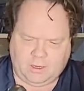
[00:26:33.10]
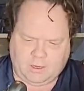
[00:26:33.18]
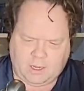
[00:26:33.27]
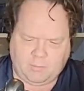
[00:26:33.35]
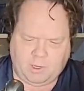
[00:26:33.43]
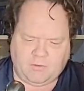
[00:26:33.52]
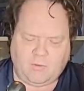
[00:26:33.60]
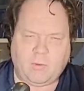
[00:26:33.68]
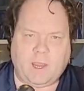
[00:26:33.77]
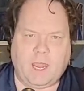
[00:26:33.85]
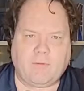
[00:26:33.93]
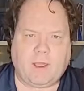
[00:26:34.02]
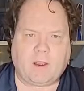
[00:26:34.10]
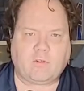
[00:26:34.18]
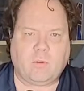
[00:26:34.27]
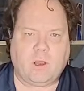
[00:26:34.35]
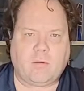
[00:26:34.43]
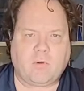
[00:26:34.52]
A couple of them we have
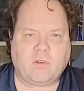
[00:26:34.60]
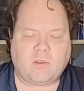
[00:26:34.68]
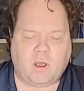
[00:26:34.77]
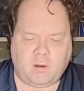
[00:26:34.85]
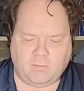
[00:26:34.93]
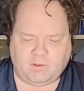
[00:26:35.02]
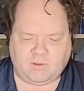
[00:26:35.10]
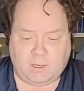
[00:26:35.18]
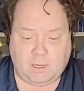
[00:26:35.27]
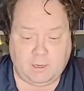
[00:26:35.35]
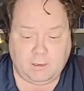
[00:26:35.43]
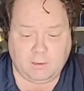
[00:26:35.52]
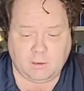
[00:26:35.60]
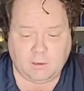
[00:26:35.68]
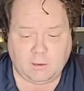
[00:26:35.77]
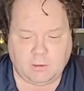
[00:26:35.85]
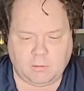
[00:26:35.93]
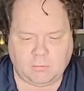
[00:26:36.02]
actual numbers on. We've seen
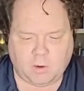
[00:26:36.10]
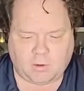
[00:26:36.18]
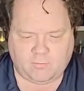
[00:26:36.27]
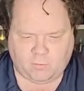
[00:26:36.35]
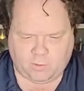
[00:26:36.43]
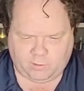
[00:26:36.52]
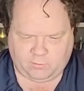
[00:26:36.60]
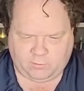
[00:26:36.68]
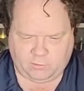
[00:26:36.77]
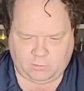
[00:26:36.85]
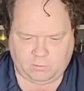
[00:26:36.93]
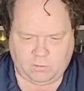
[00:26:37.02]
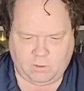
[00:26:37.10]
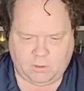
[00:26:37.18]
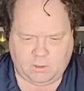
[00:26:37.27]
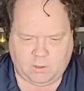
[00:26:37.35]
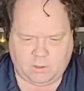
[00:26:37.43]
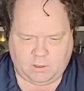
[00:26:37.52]
Mark 42
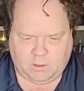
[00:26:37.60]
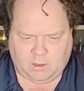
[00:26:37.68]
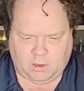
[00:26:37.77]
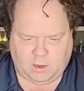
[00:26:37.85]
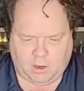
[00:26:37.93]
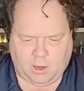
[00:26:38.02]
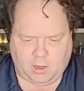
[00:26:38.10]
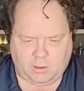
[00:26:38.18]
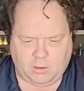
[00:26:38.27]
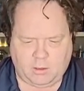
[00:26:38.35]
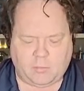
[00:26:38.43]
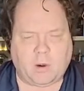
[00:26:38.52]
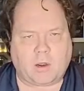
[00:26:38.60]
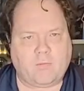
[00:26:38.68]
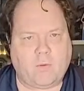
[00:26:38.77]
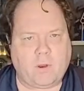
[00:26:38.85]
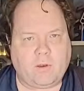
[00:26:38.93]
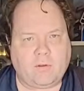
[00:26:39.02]
on the Mark
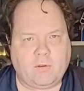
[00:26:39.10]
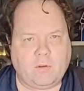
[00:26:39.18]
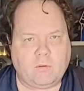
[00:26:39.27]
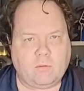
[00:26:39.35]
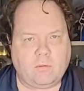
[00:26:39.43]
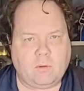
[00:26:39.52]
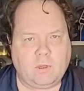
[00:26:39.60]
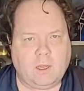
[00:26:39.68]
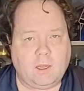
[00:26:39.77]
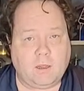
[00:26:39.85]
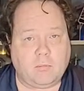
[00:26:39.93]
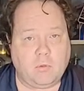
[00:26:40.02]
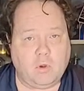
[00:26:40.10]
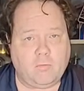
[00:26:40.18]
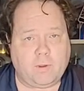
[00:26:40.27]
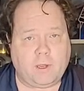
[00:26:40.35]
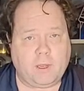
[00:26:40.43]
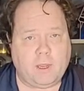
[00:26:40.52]
42 in the
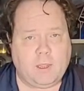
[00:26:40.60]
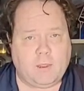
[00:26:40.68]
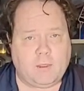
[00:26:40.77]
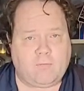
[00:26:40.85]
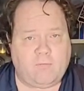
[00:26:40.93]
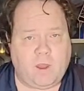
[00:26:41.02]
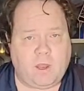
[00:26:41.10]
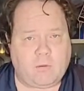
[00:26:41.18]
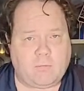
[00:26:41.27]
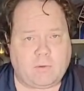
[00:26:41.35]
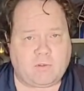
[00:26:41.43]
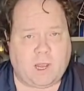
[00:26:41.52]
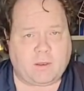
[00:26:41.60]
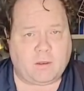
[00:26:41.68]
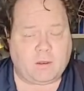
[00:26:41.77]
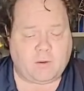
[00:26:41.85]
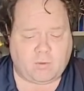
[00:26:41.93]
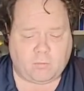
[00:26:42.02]
movie. The figure was not
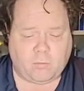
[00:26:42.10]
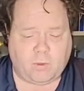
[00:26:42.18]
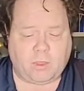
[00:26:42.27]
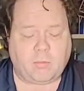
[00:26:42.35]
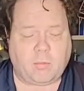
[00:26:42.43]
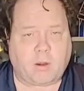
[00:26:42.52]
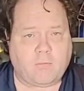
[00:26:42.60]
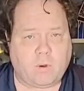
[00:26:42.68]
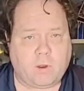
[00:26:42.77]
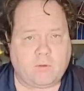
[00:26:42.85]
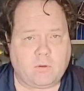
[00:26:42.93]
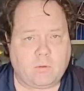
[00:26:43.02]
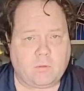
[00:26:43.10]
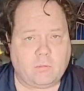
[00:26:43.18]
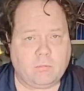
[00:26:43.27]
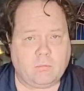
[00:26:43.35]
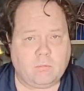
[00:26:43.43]
delivered with the Mark 42